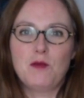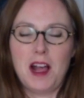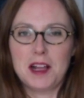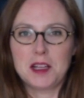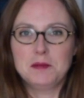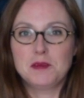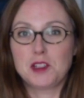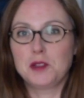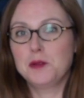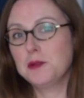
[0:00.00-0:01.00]
welcome
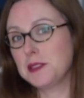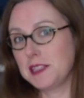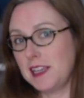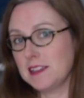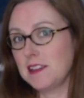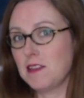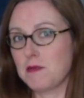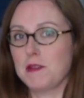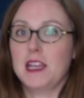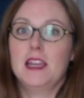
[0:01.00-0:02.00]
to season
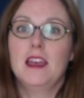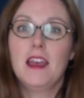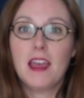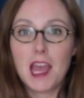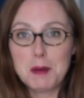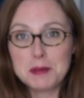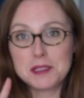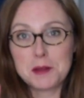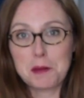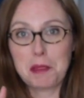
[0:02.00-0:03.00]
3,
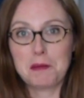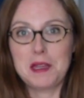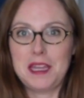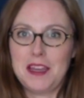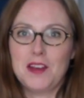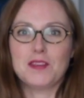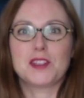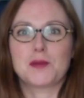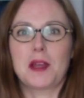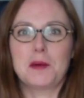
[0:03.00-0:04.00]
episode 3 of The
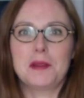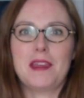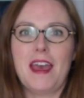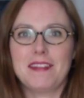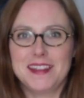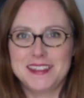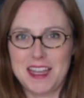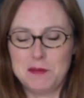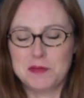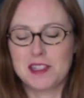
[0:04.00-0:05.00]
Sweater with Kathleen
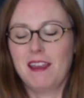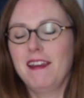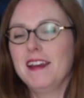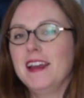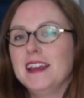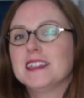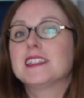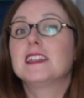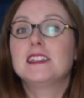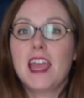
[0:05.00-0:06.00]
Dames.
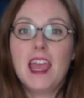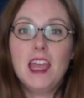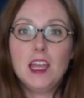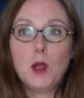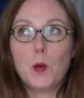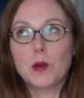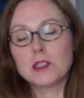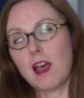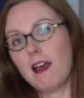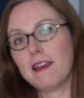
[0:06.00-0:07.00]
Today, we're
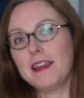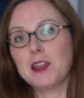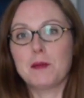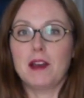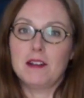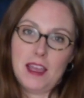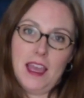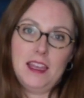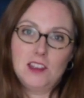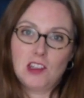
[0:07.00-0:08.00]
talking about
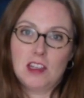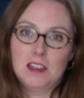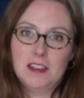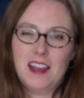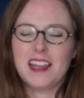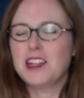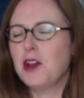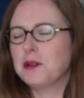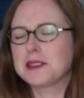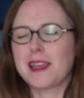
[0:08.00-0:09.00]
gauge. I
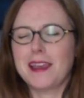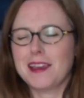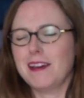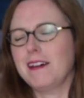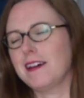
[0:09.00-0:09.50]
know, it's like,